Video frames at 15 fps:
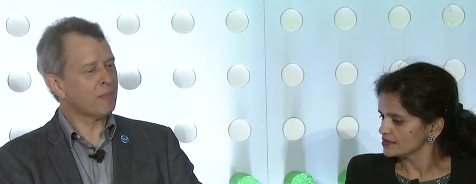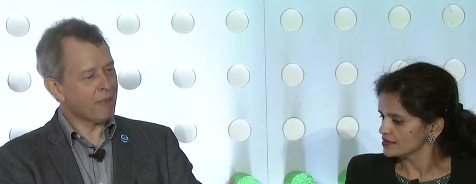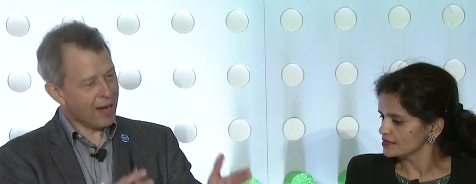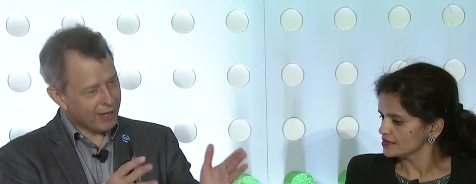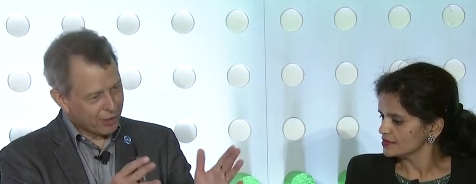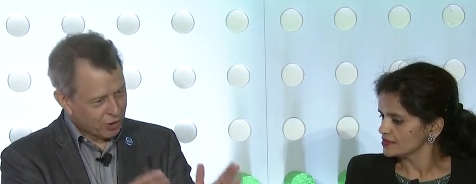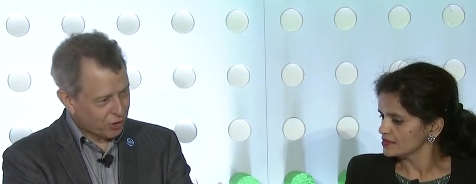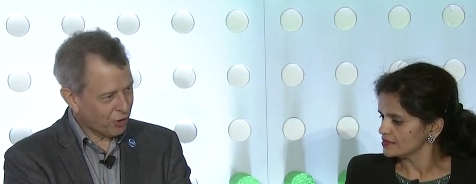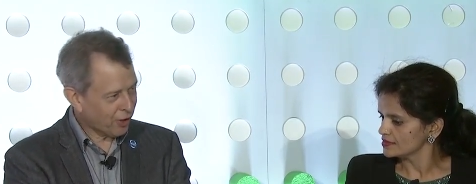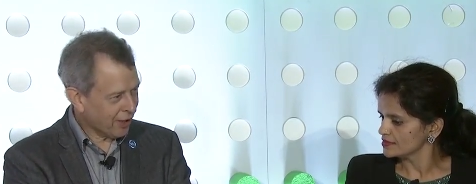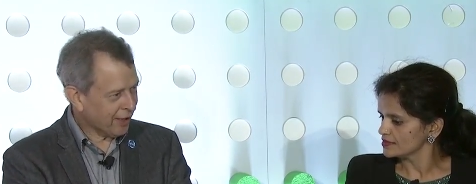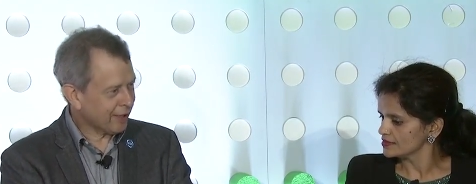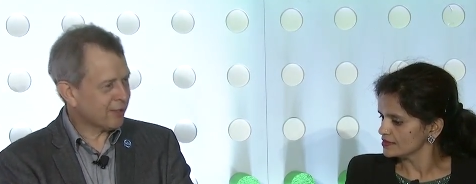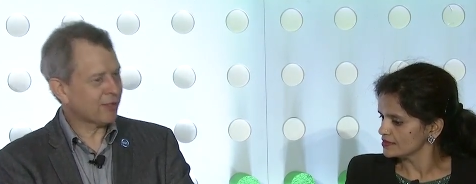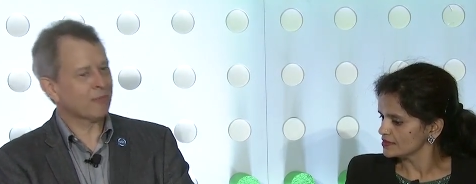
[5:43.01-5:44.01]
Speaker 1: to buy
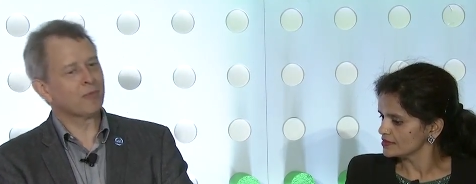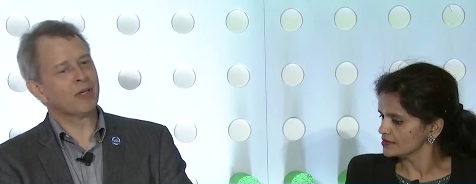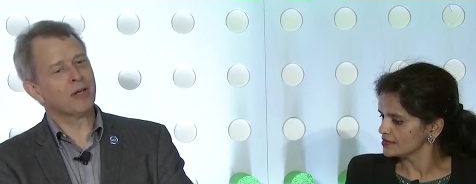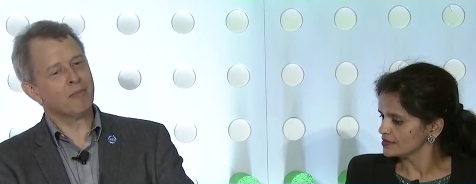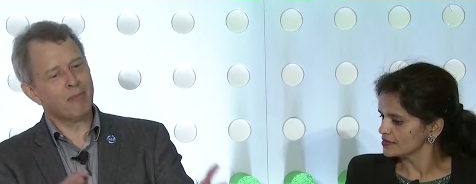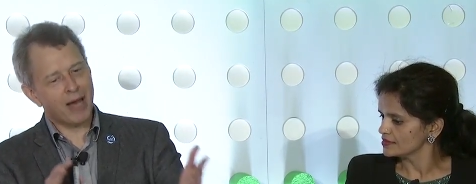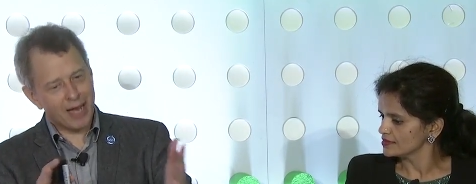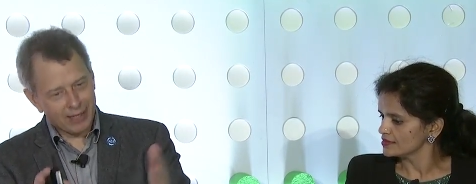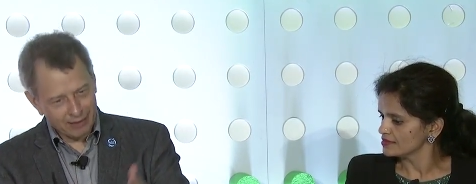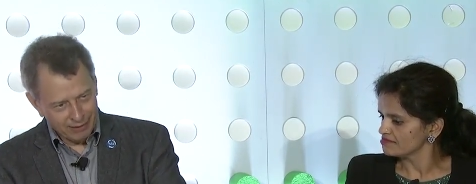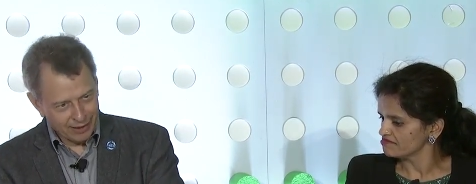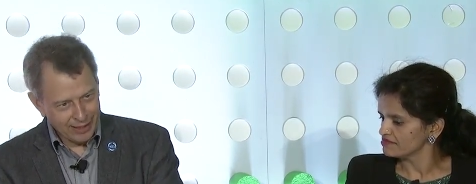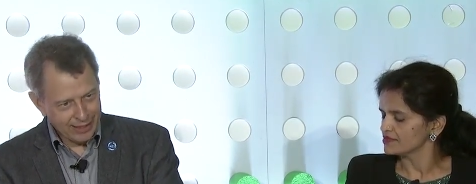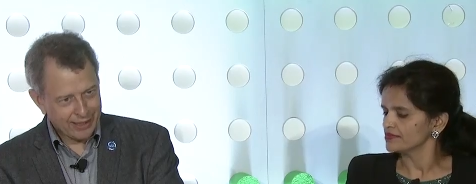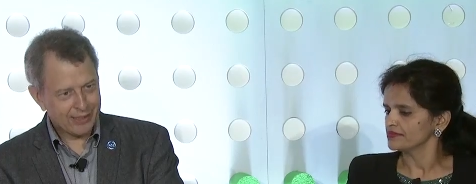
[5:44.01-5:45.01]
circuits, I'm going to buy
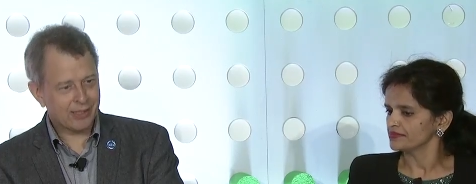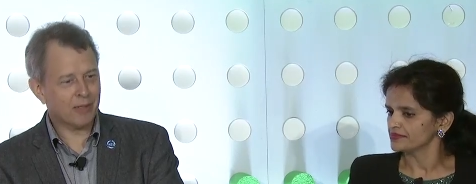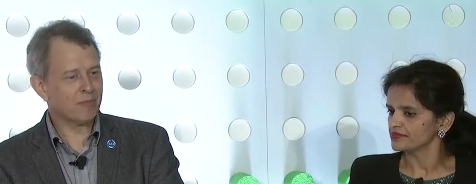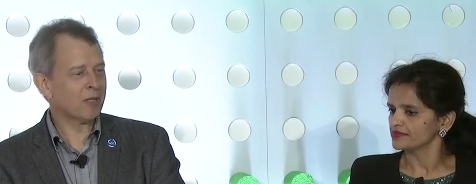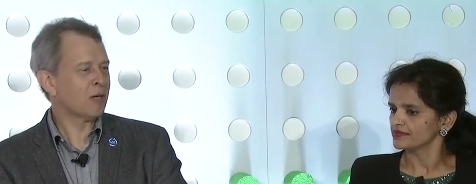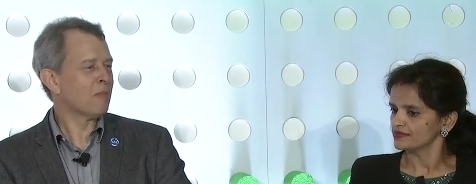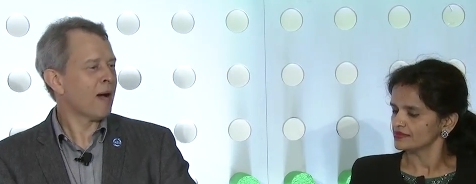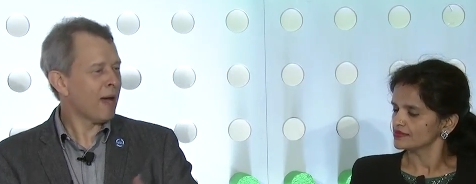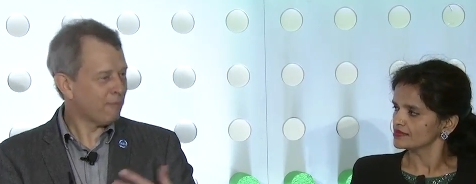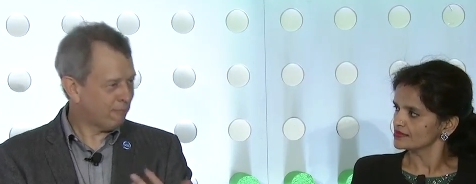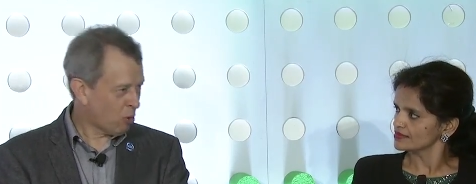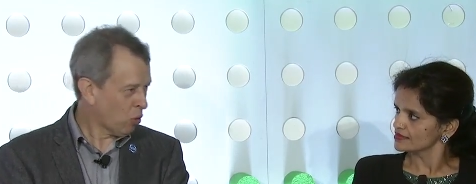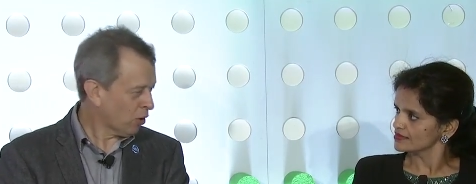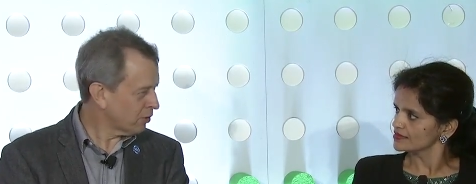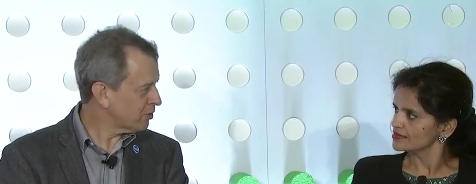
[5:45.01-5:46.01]
links, I'm going to buy
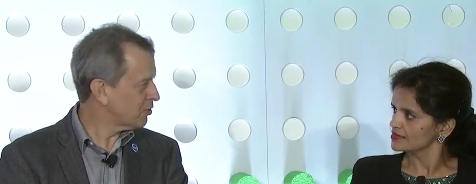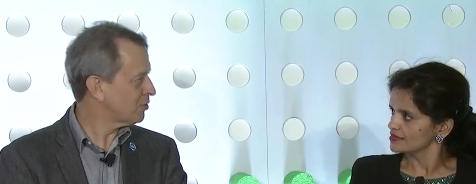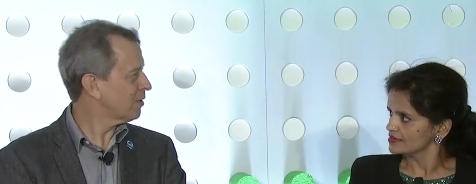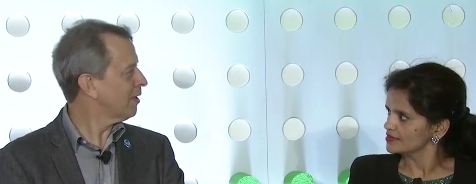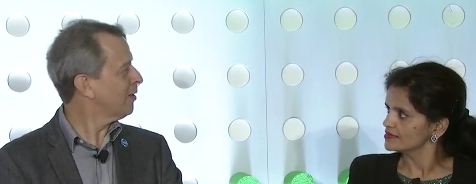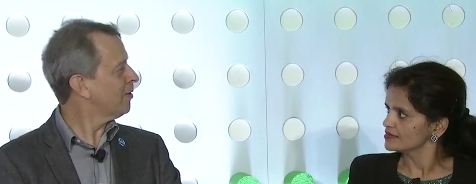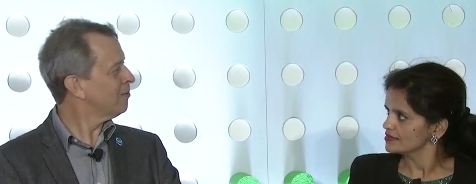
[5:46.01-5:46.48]
ports, you mm-hmm.